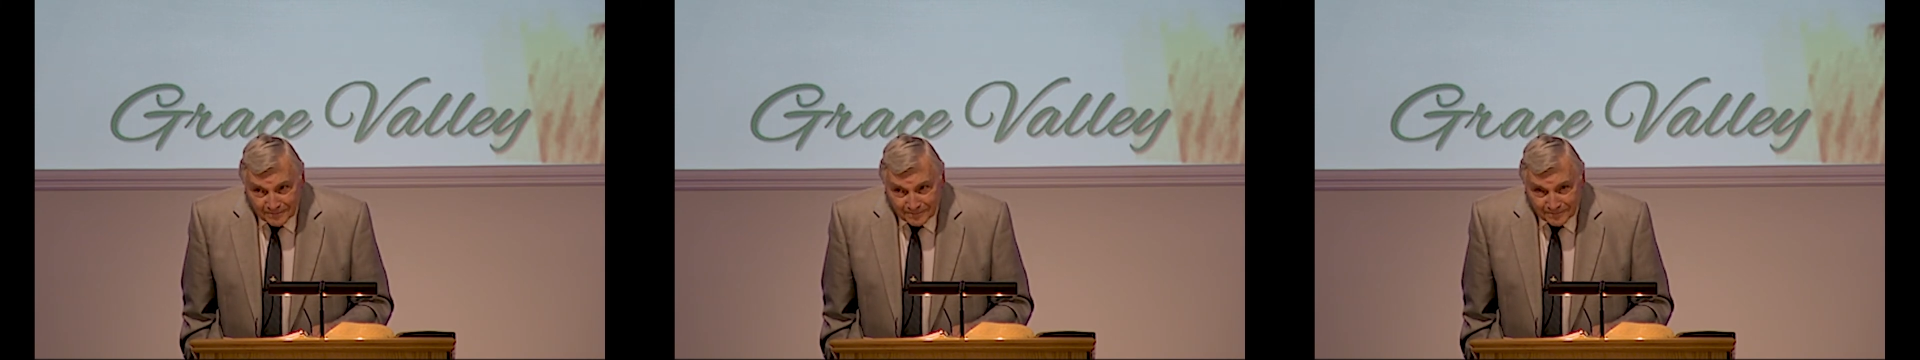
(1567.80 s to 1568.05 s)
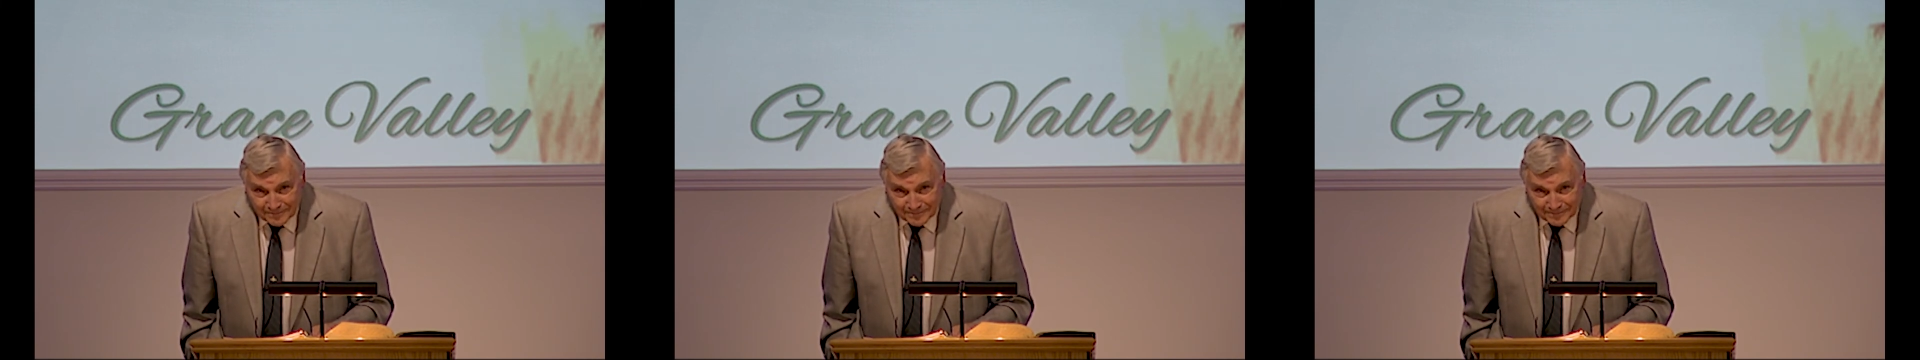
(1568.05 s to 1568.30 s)

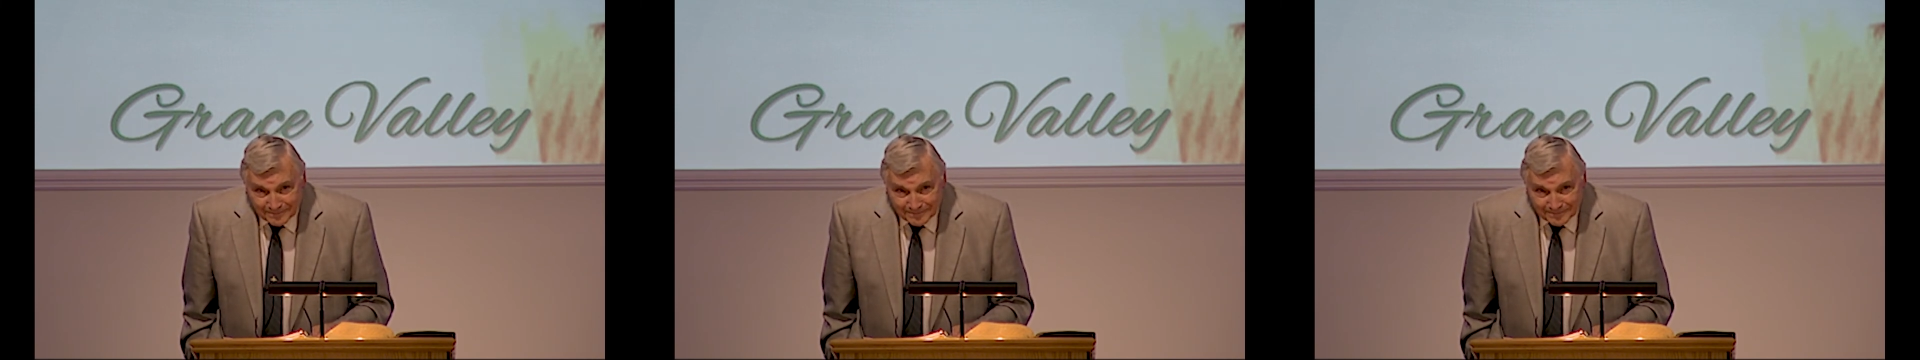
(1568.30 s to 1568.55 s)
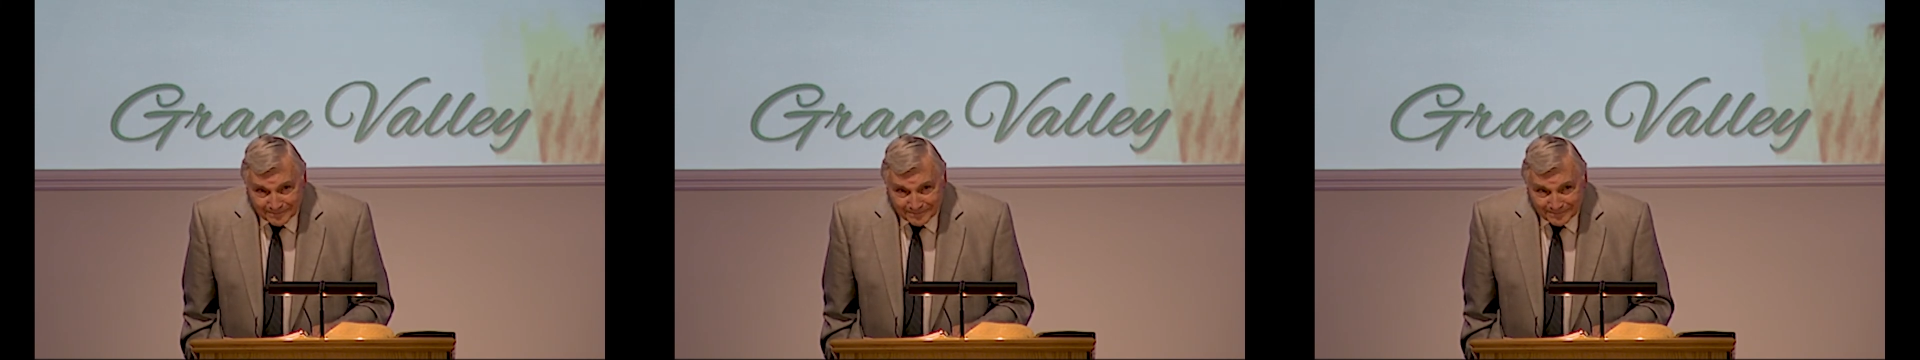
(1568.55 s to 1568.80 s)

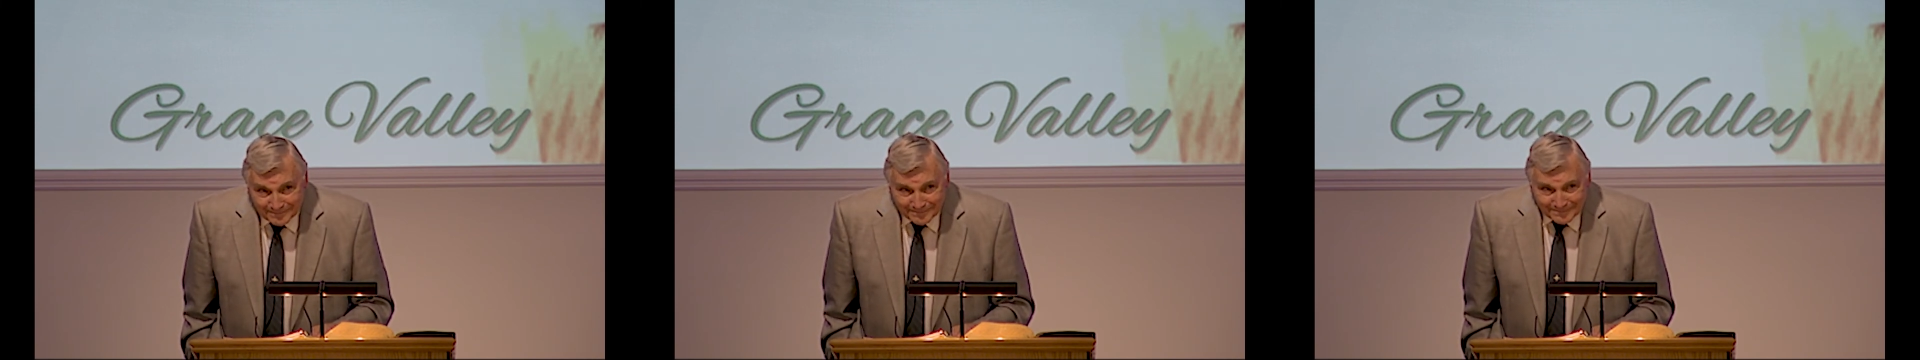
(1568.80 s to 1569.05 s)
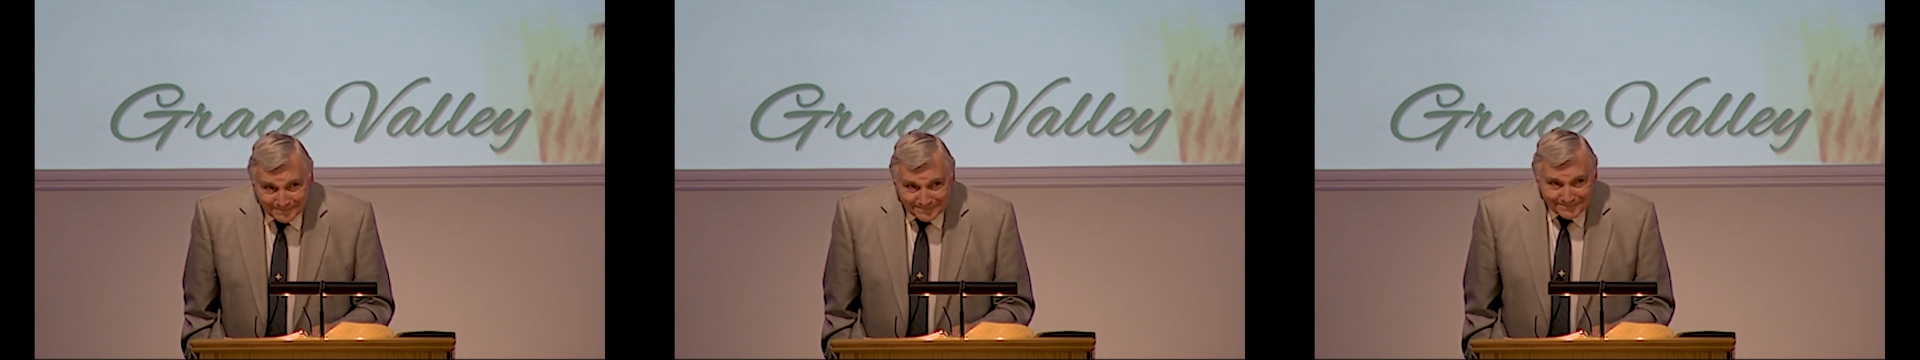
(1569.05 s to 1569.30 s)

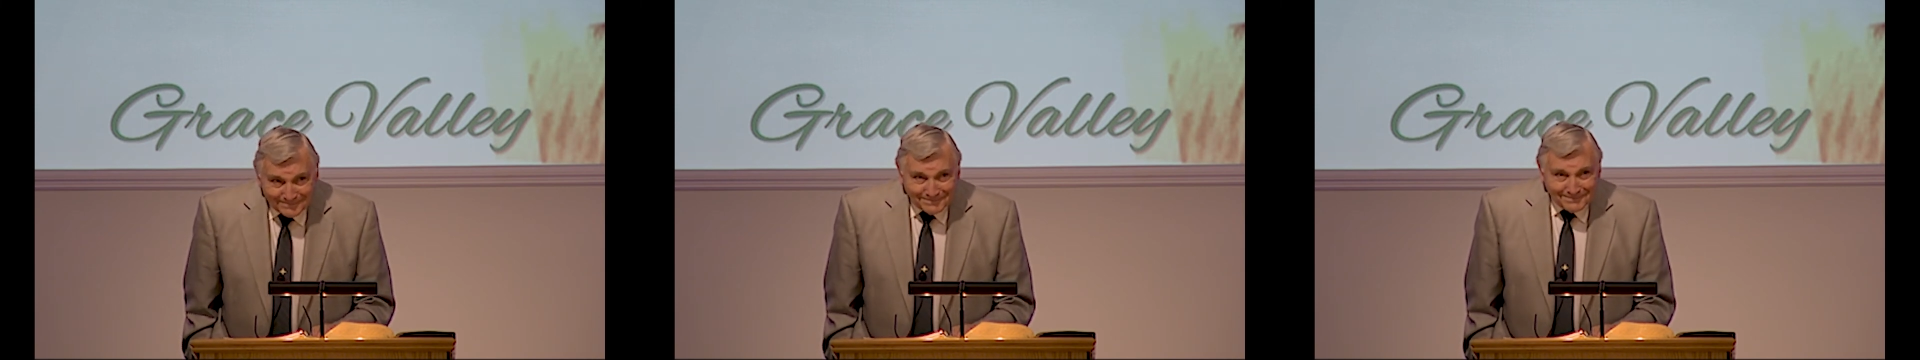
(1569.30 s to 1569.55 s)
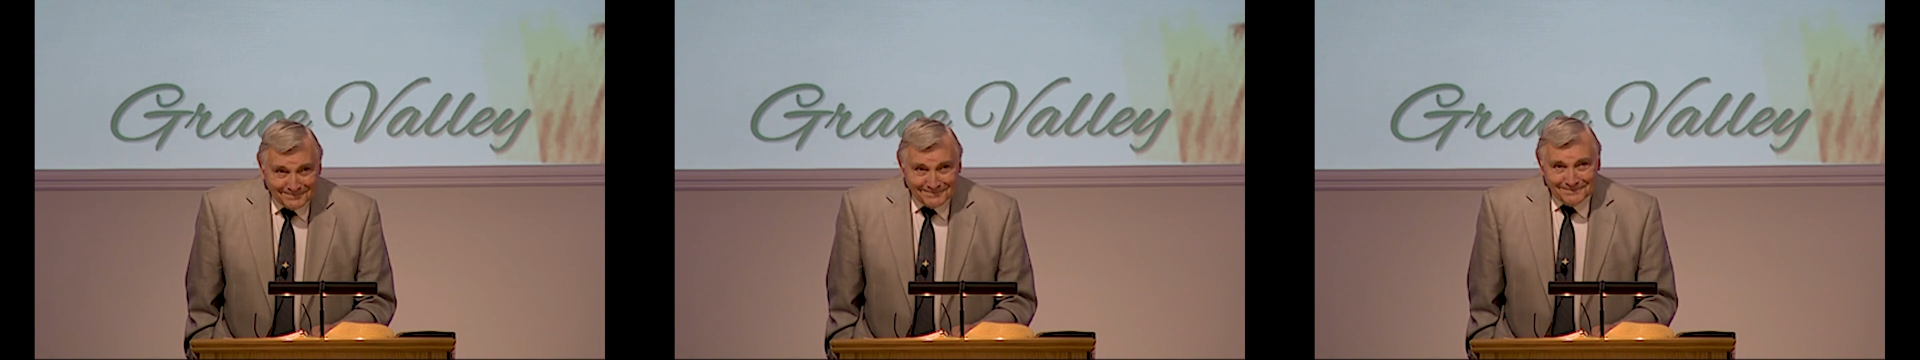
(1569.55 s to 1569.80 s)

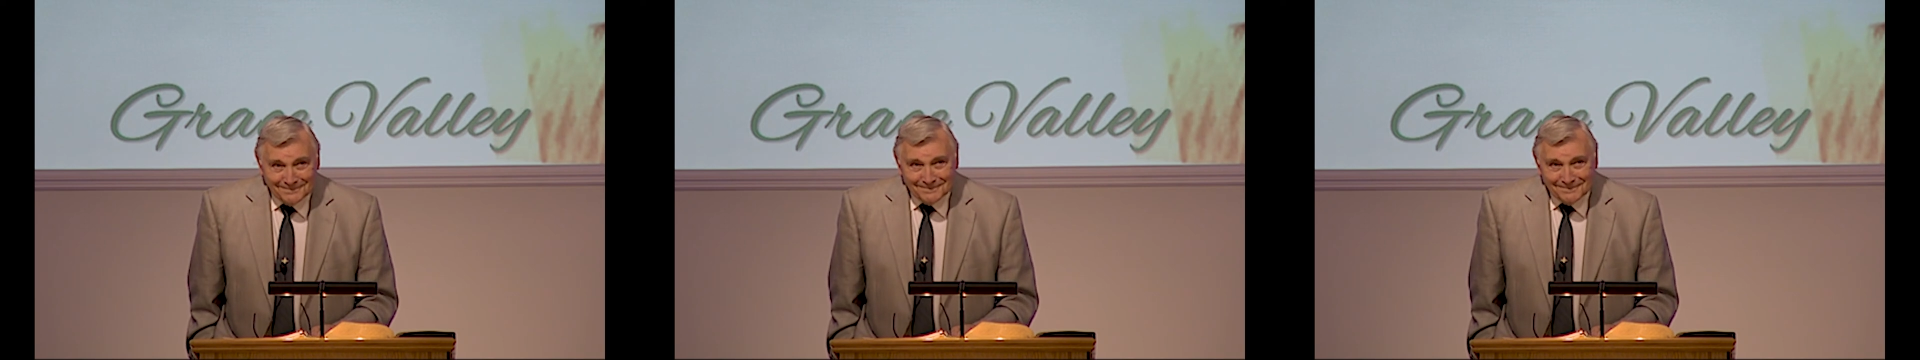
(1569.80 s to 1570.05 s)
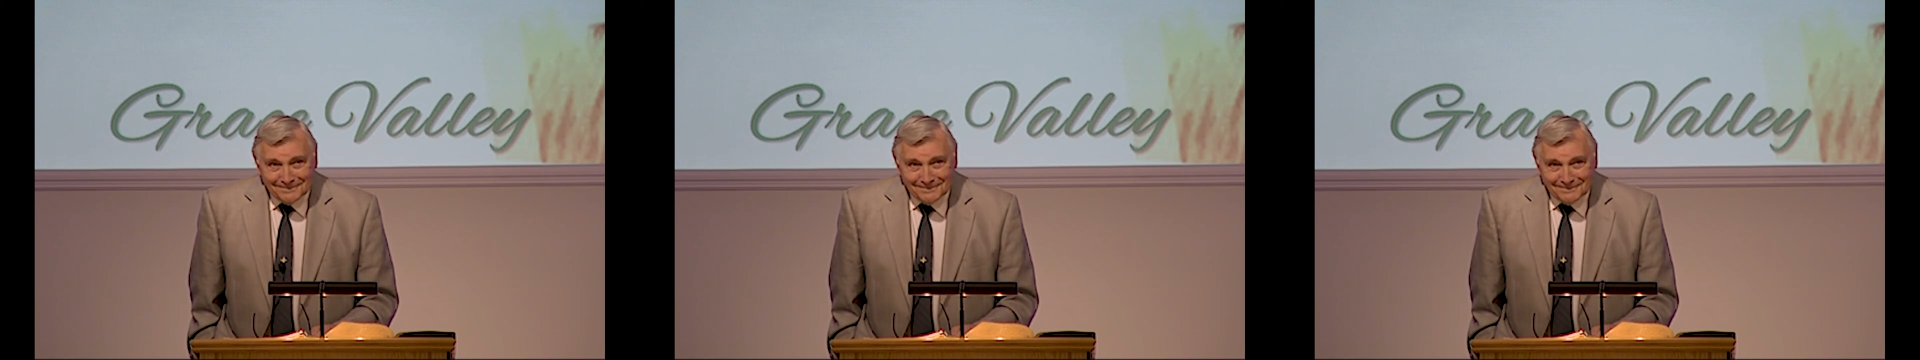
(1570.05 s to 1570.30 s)

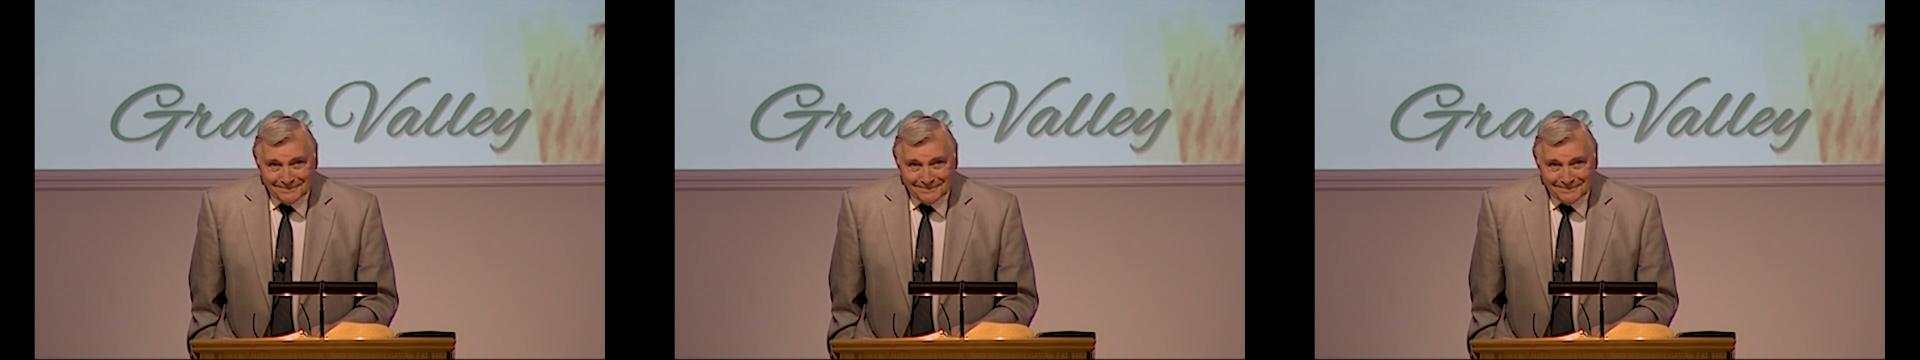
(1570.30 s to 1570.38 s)
Nobody speaks.